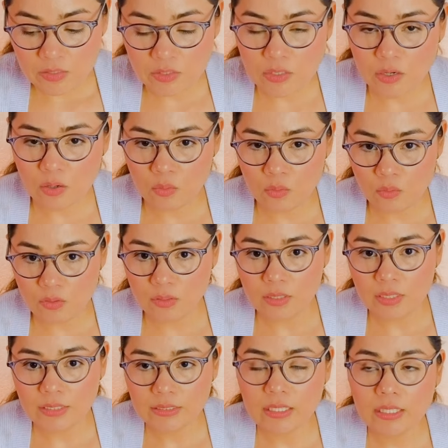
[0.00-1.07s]
So
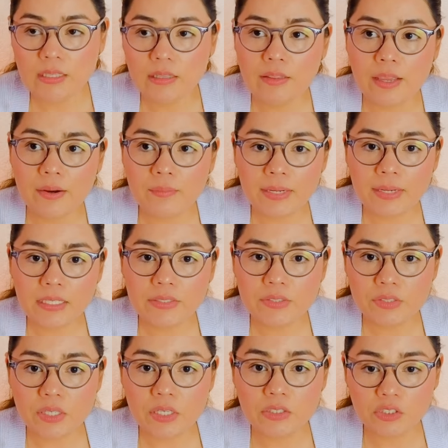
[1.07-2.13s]
listen, there
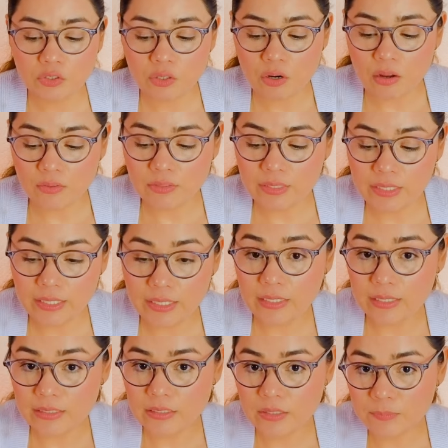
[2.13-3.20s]
is a strong
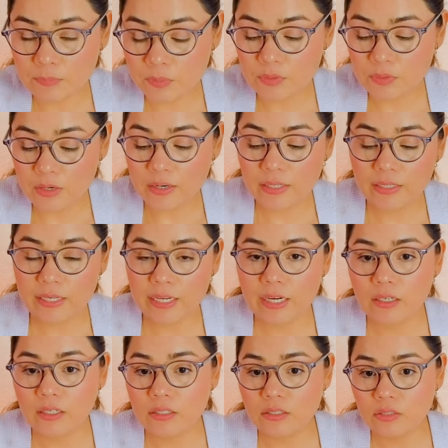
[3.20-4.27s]
need, is the moon card
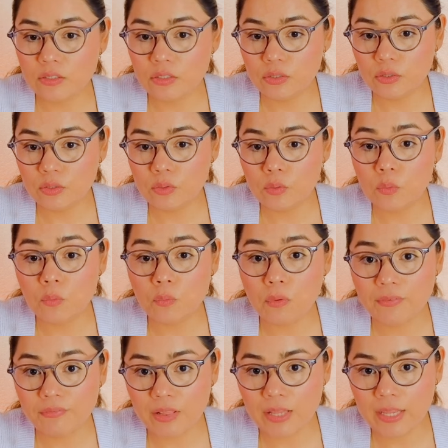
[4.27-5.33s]
here, to
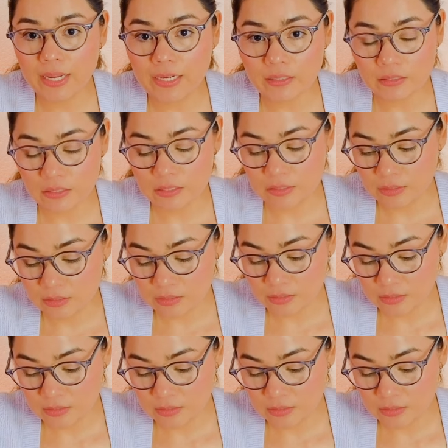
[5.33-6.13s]
reflect,